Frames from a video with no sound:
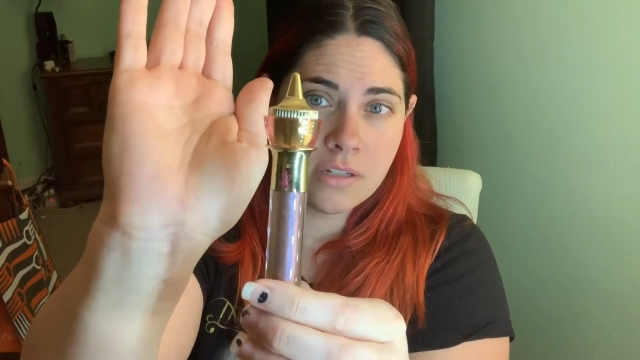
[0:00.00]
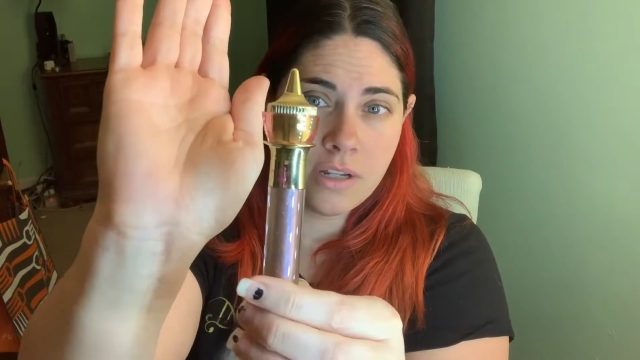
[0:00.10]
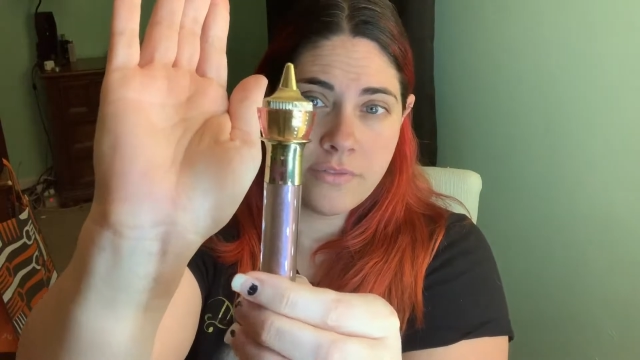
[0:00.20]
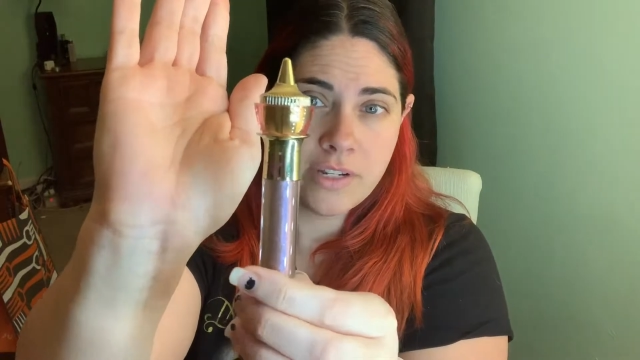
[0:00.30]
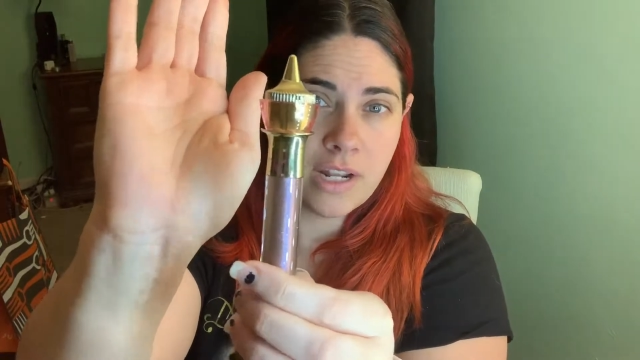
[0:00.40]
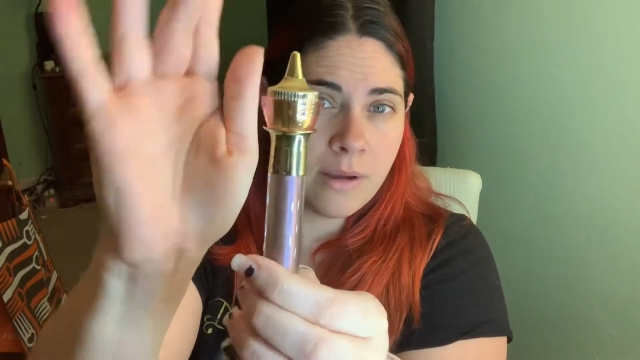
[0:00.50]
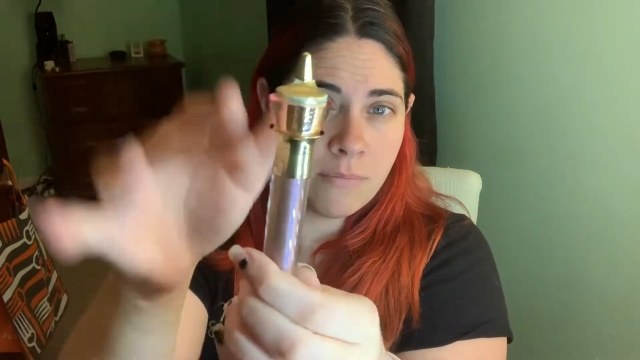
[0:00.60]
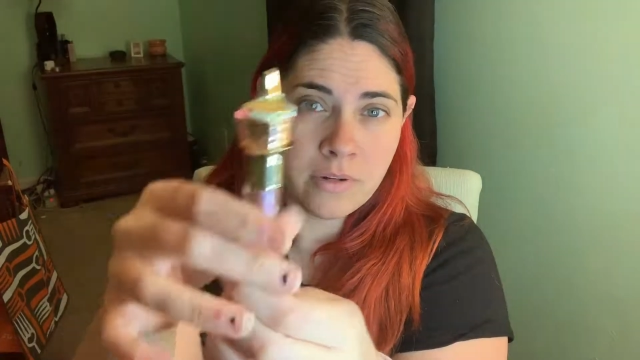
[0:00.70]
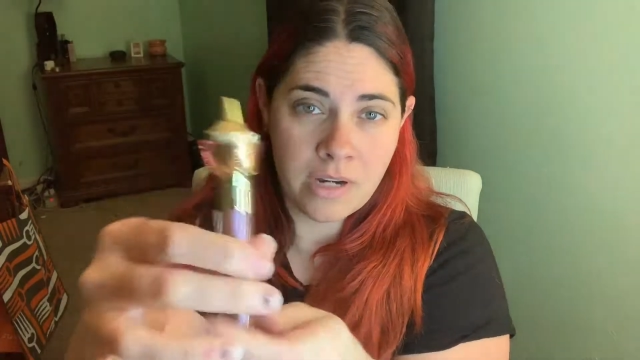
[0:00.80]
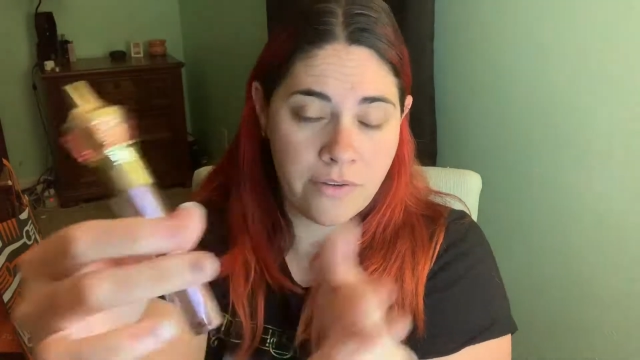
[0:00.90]
Love it.
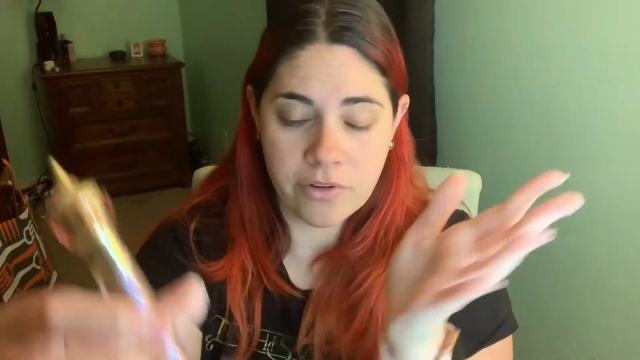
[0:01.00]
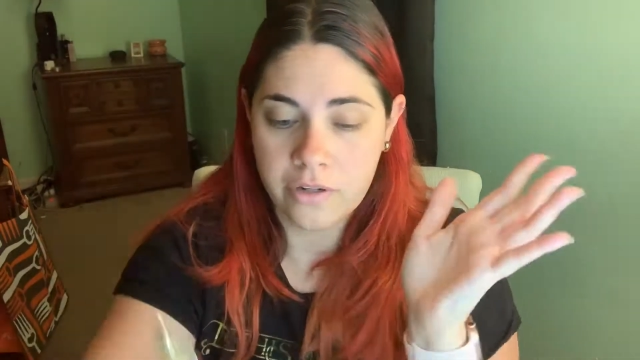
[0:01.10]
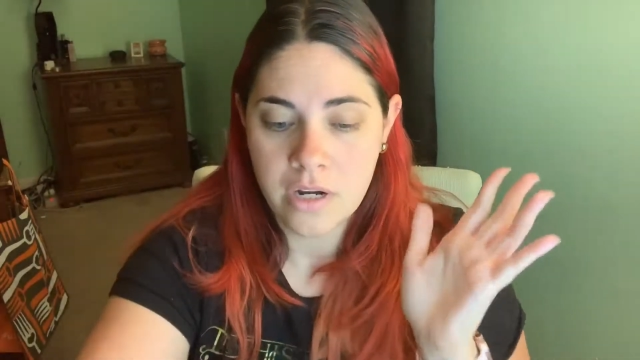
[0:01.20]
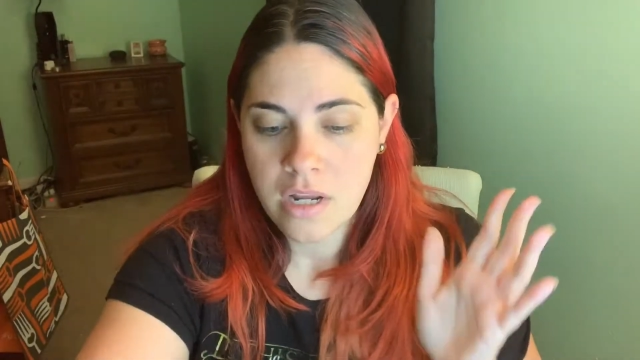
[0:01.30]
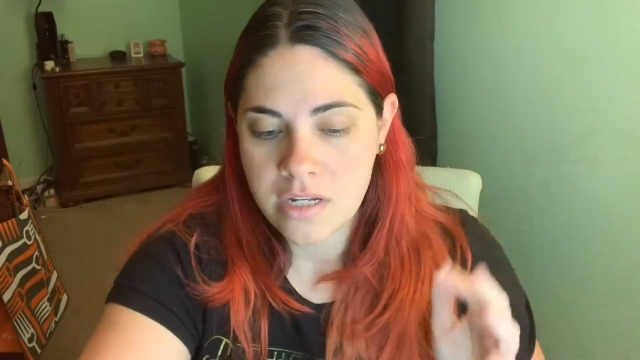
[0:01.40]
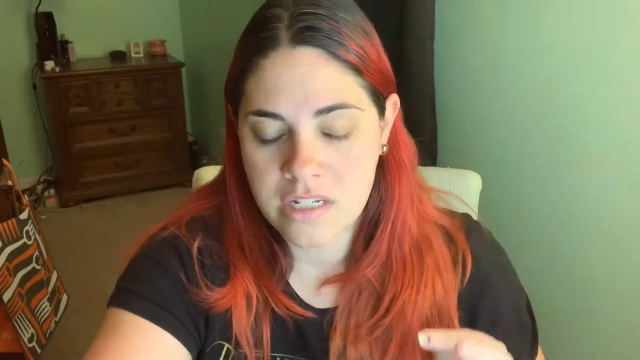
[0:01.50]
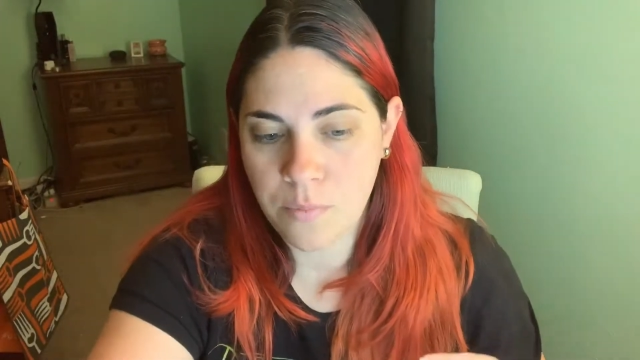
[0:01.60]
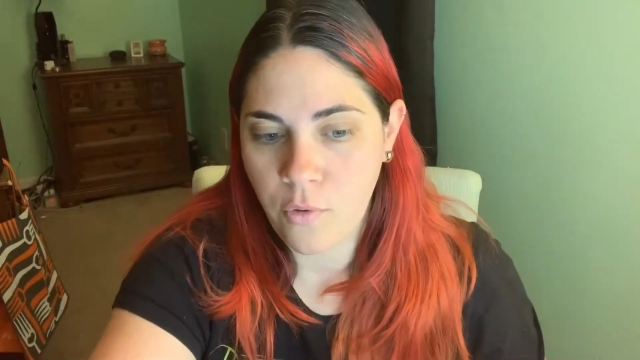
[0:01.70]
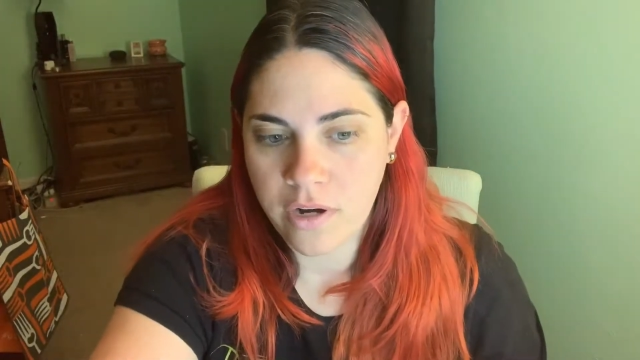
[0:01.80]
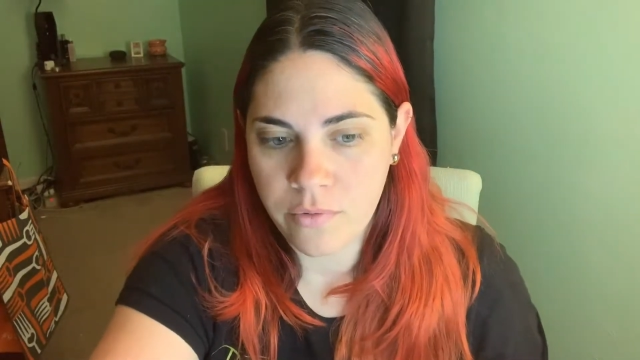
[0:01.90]
I'm never
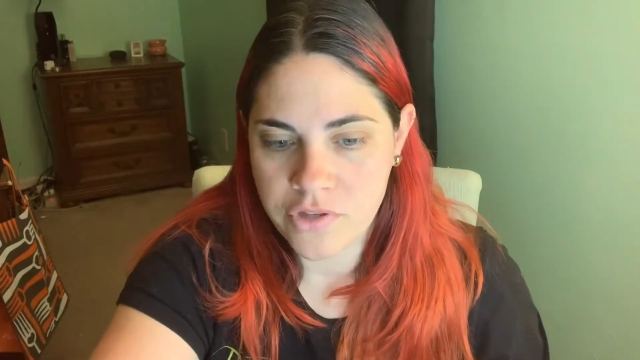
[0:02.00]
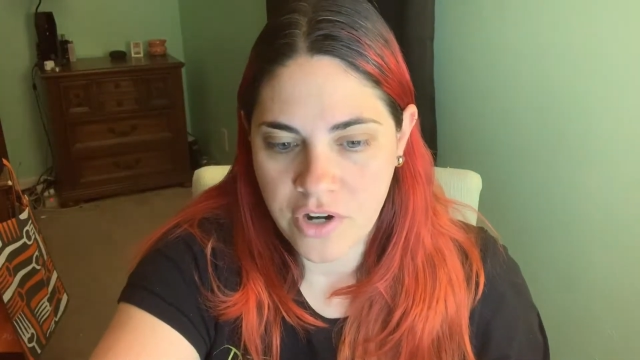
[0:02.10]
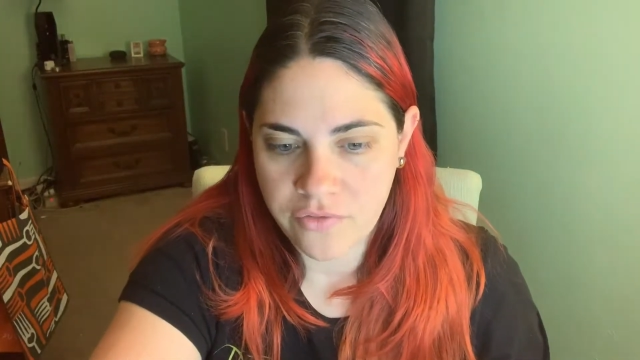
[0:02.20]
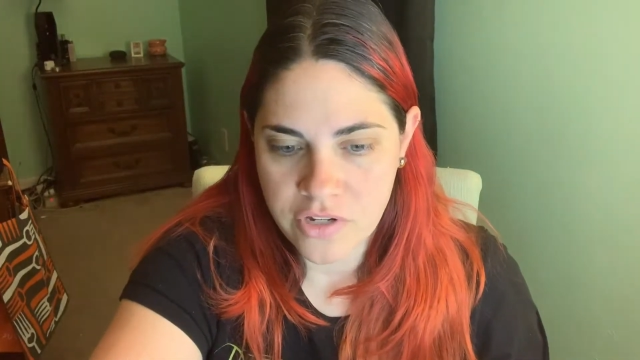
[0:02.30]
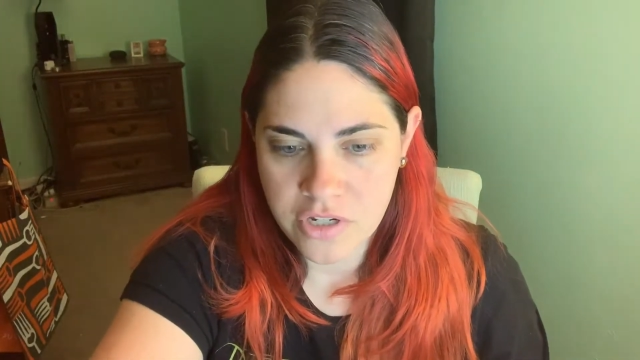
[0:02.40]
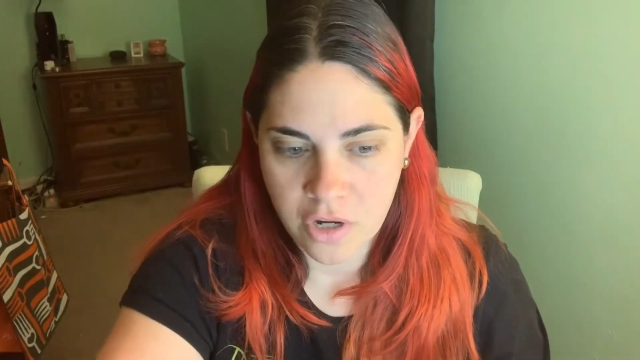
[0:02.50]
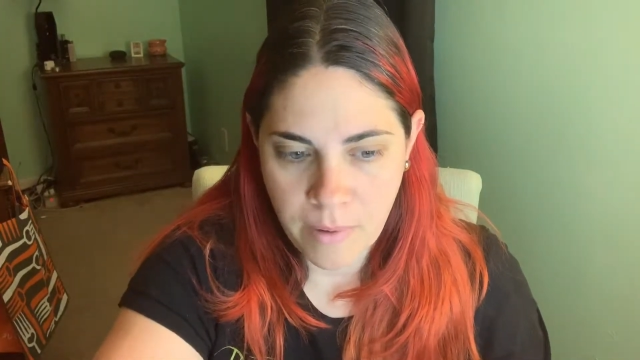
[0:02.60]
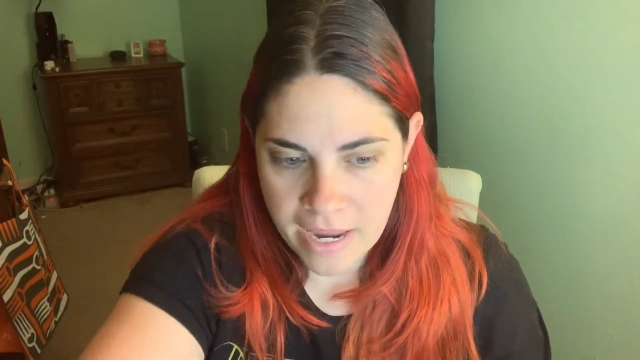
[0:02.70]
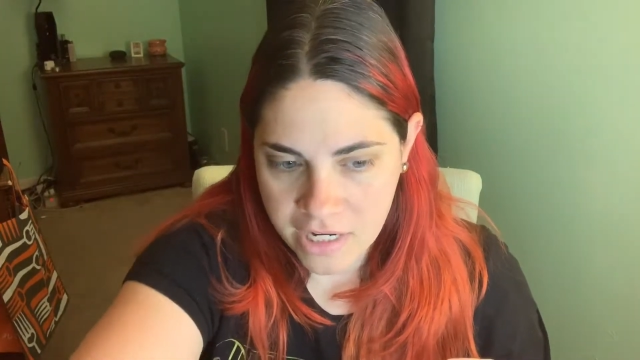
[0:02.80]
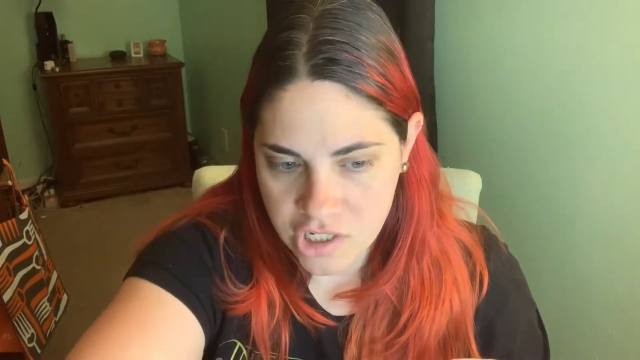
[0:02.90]
disappointed with Jeffree Star
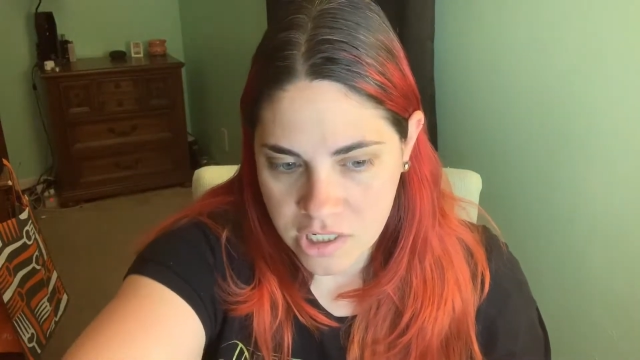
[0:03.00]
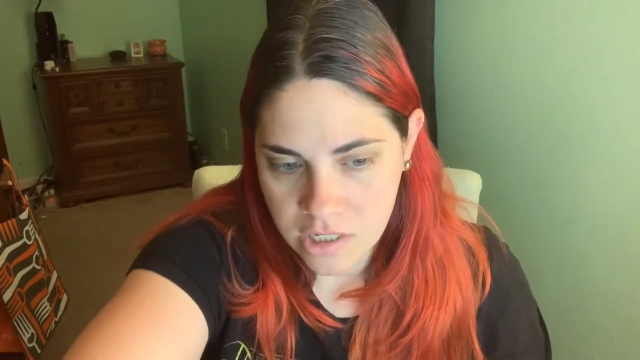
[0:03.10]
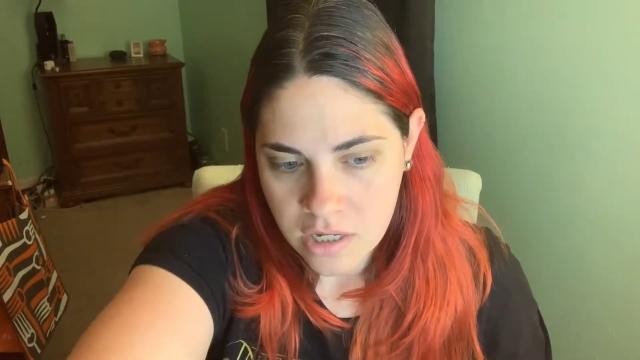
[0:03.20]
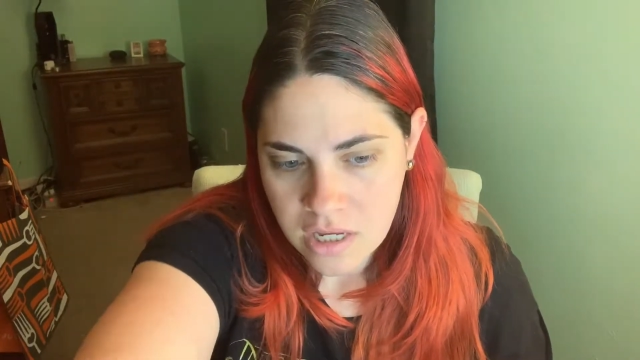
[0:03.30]
packaging.